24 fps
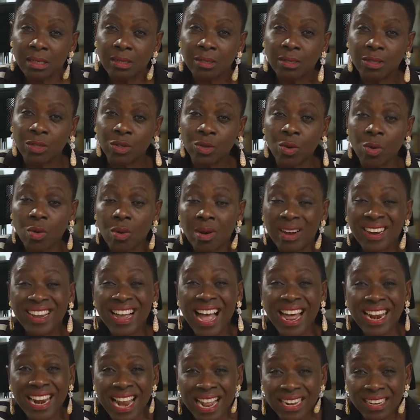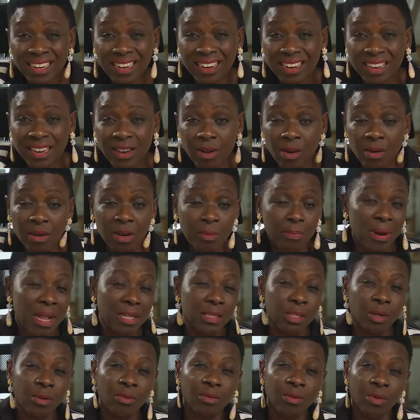So gallantly on a
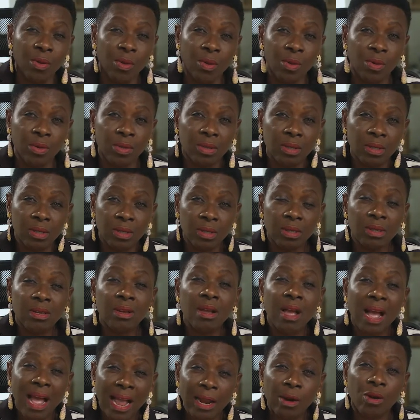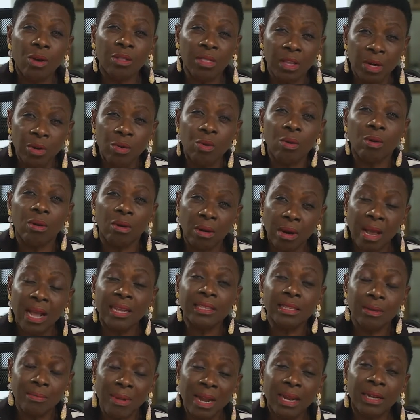platter of gold, I got the role
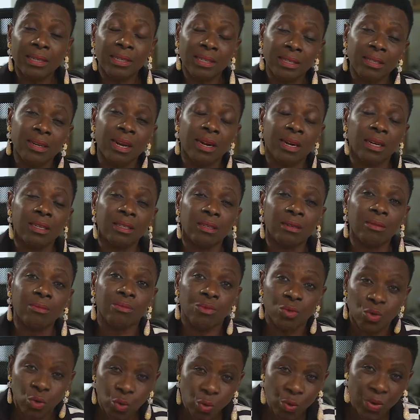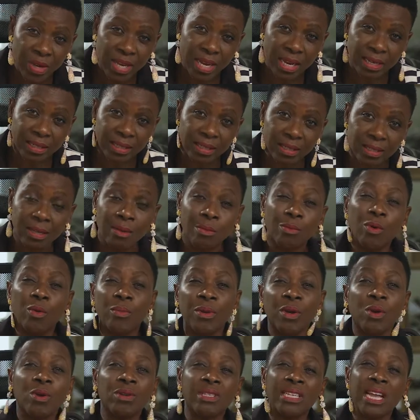as a marketing director. 2 years, but
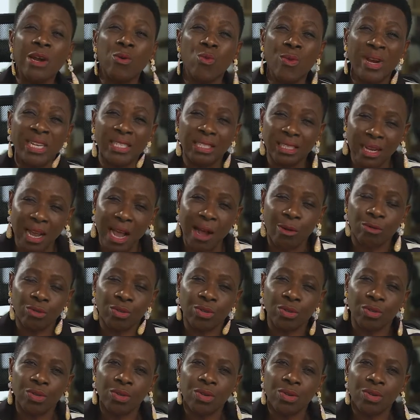because I went out.